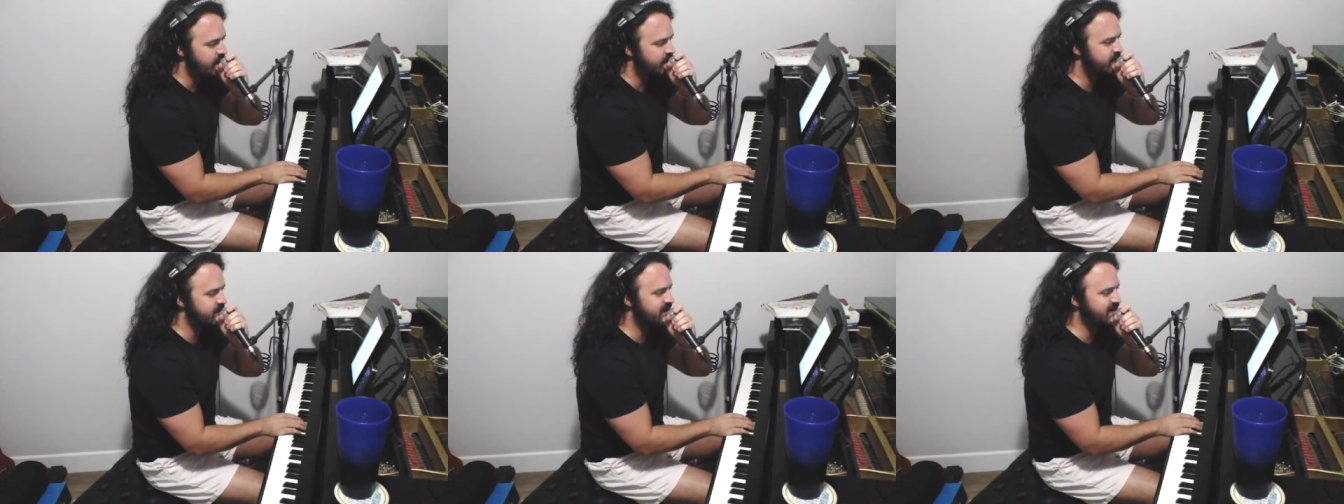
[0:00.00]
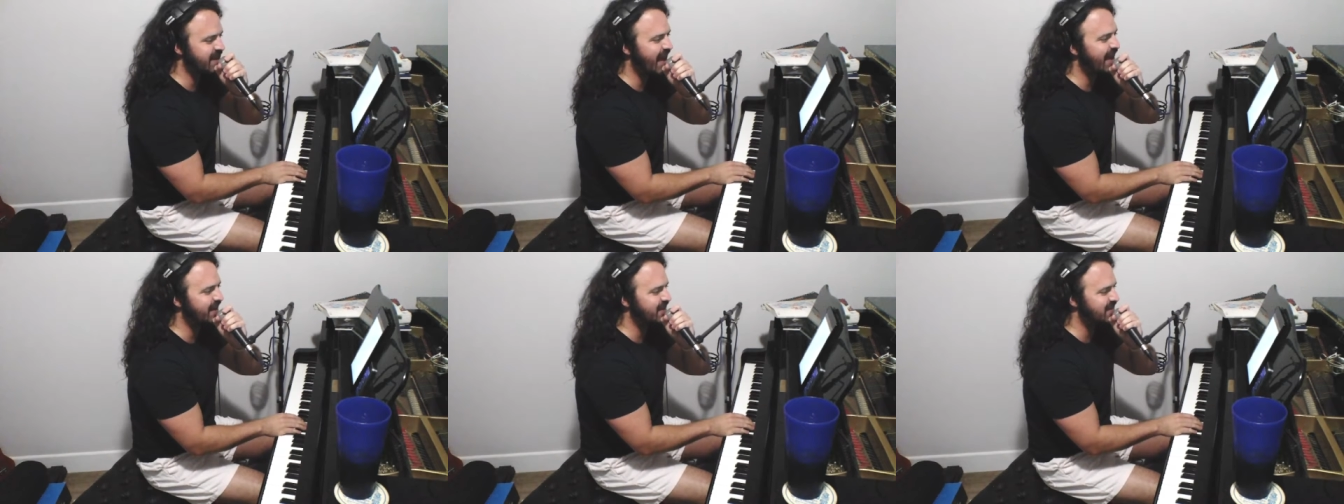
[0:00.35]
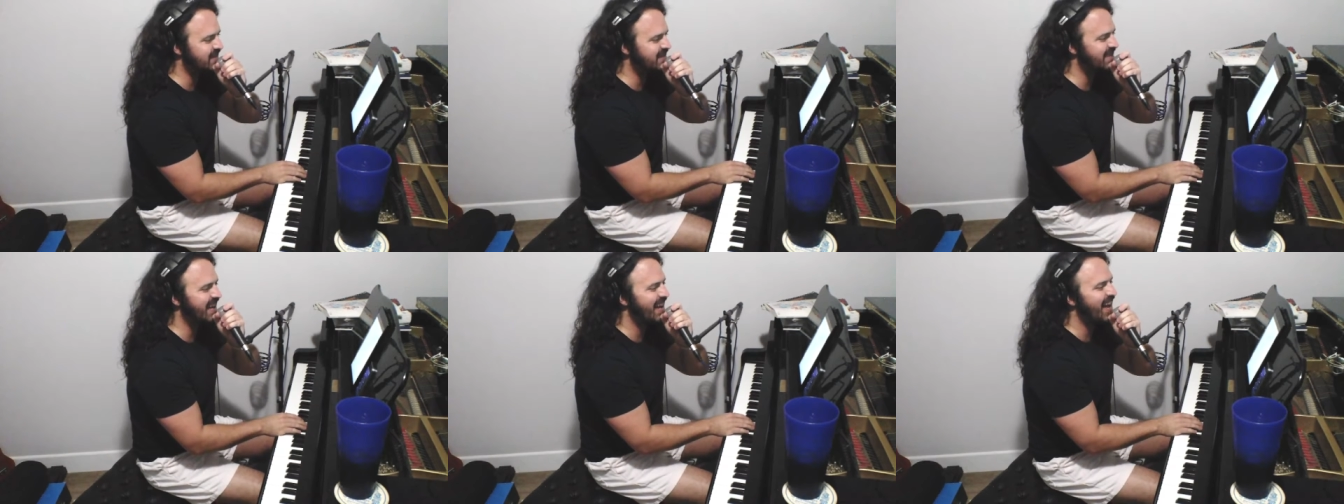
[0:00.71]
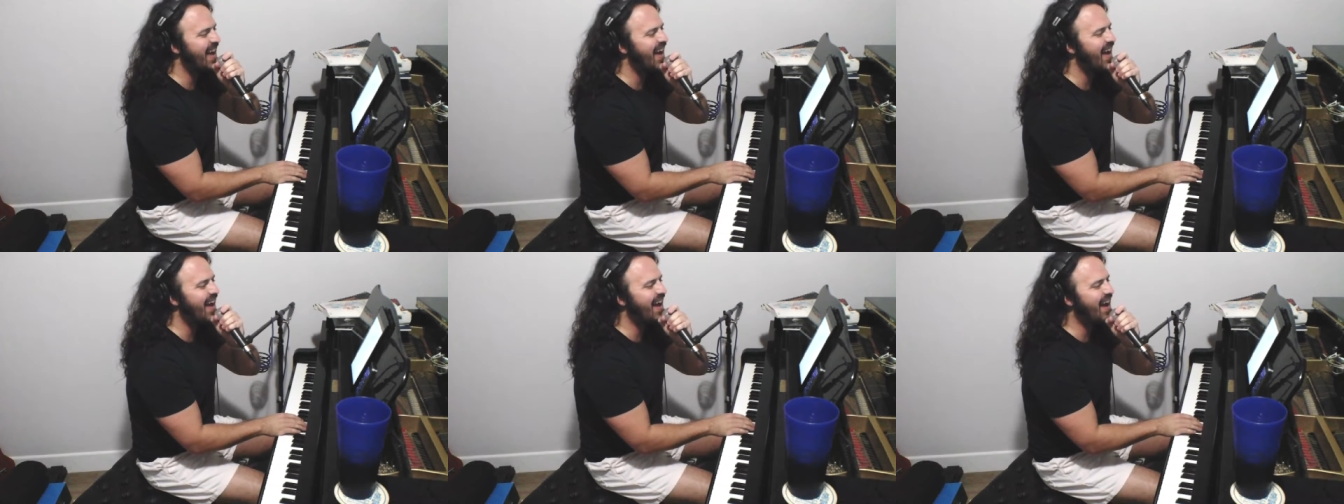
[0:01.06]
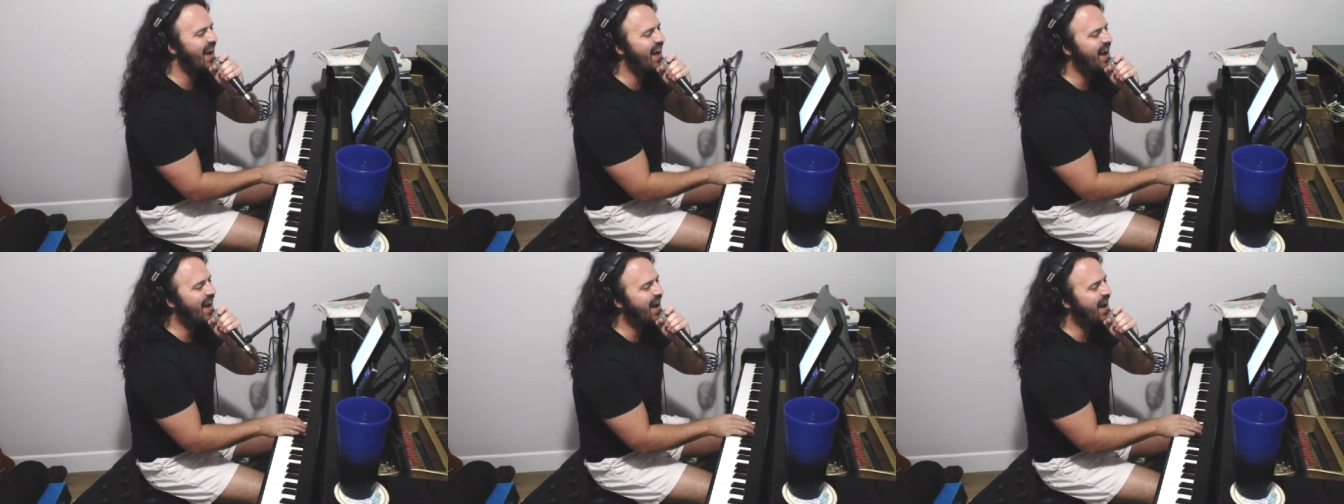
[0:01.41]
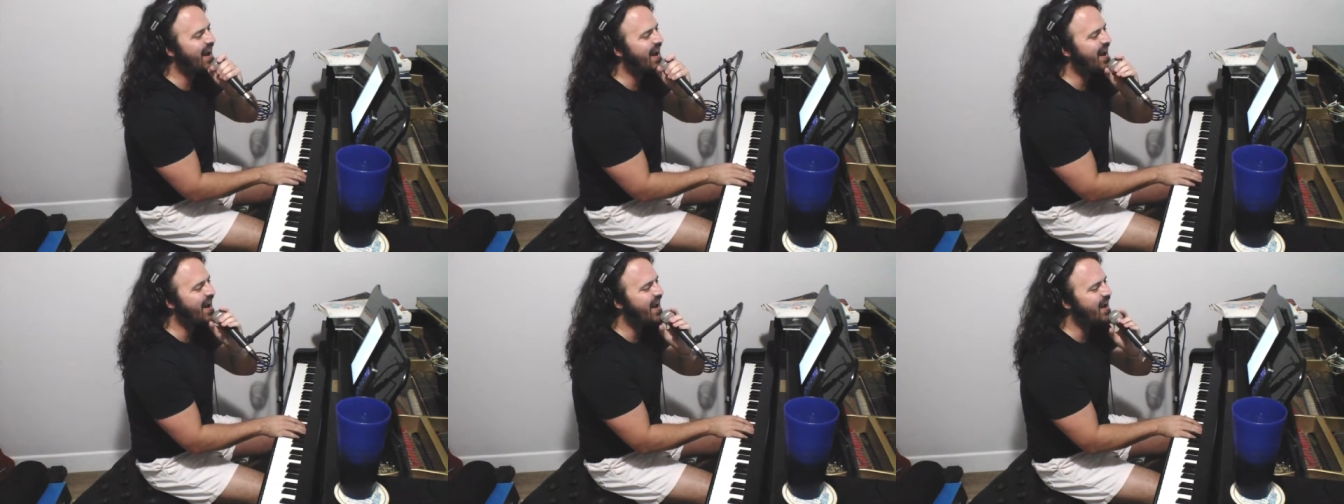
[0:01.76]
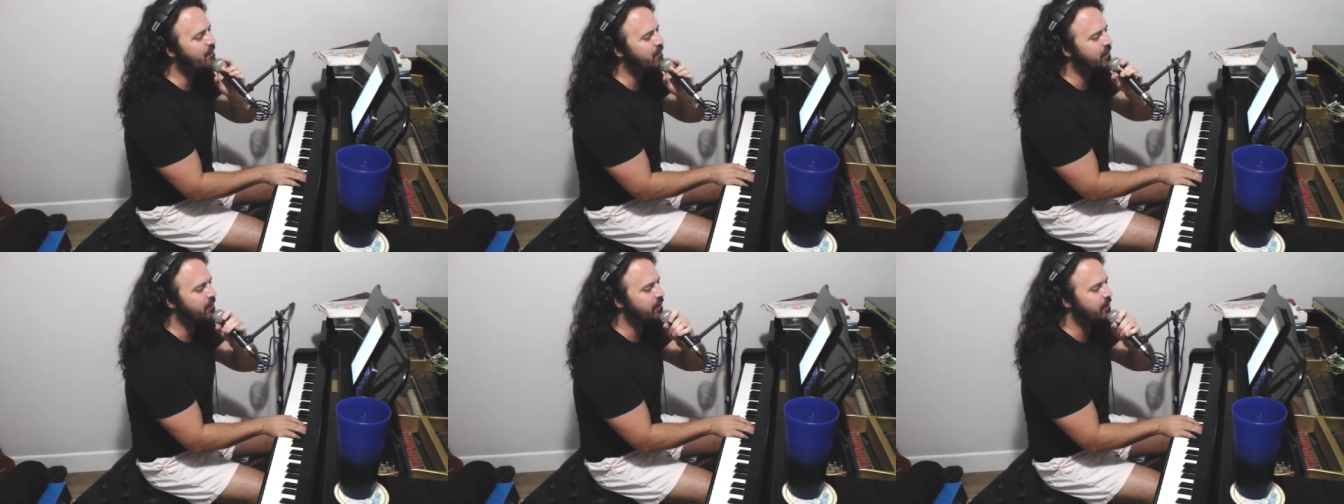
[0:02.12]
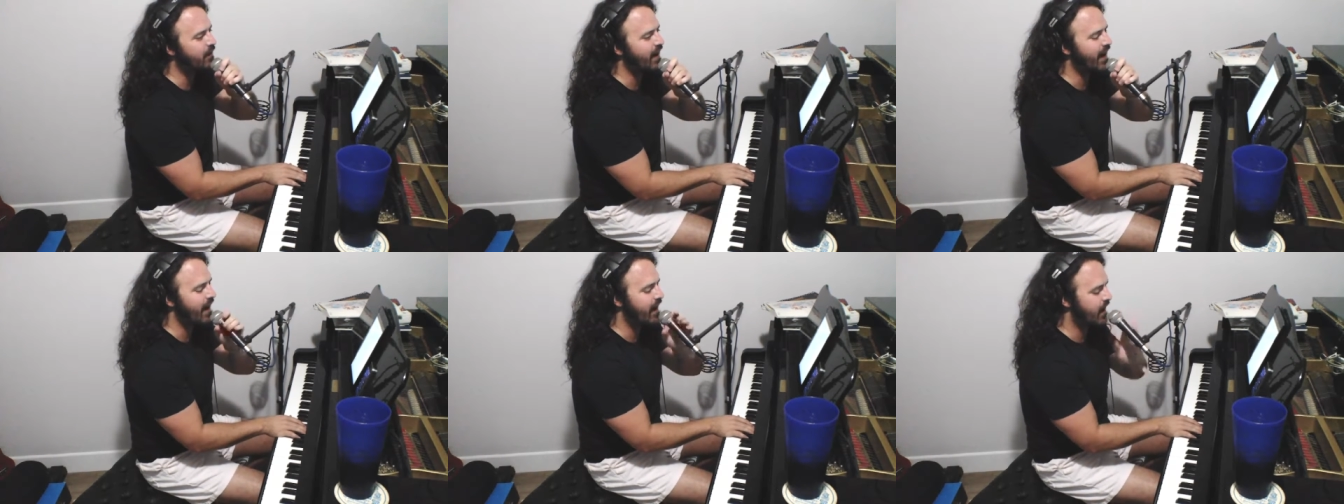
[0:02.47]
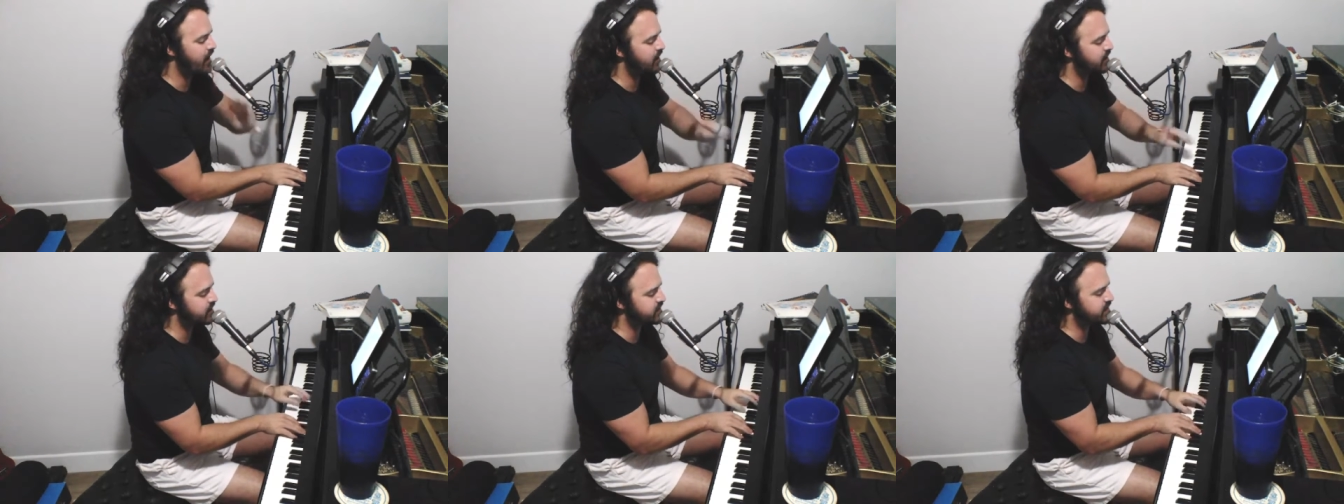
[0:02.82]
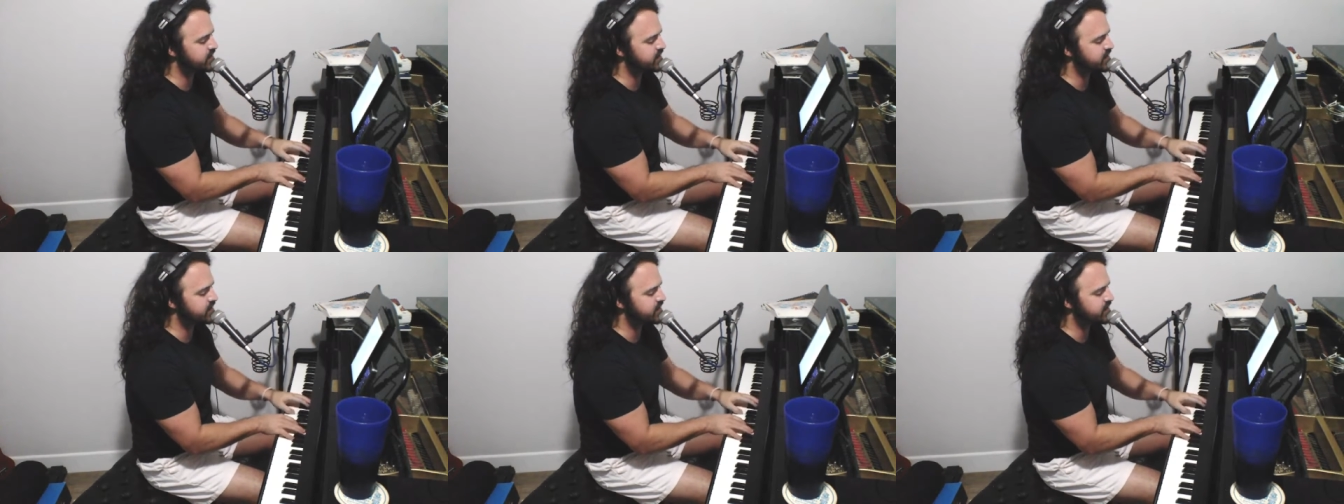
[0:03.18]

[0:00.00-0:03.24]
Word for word: the second time around,